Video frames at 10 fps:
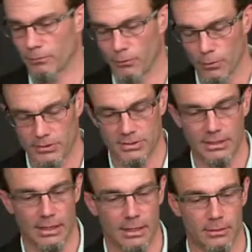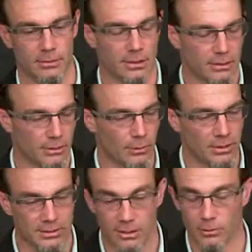focusing on you know,
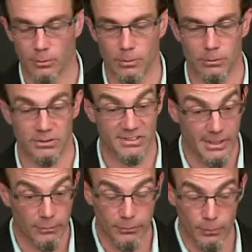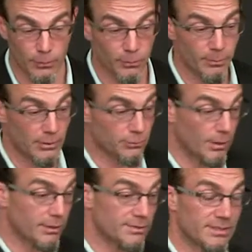continual self-improvement as
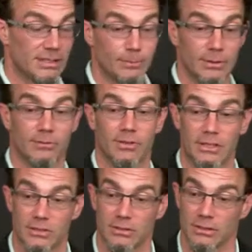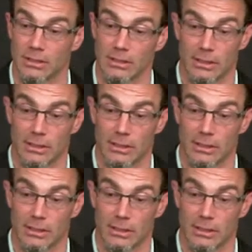well as team innovation,